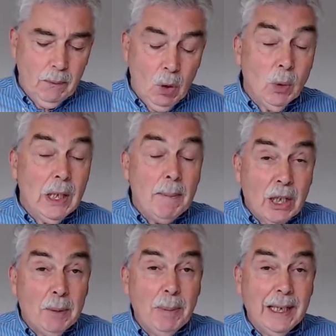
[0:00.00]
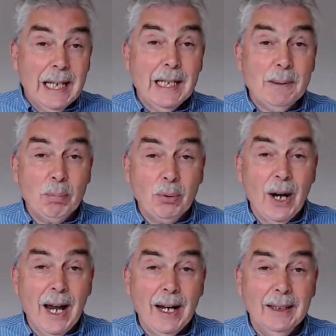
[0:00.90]
Well, I'm going to begin in
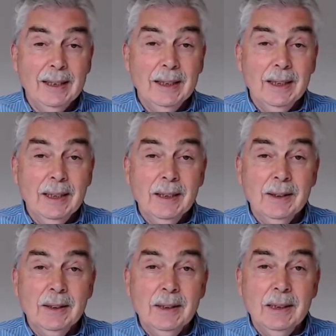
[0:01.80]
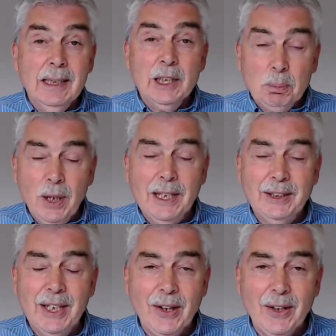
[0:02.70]
prayer. Let's pray
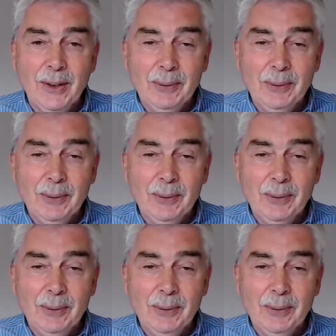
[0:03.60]
together.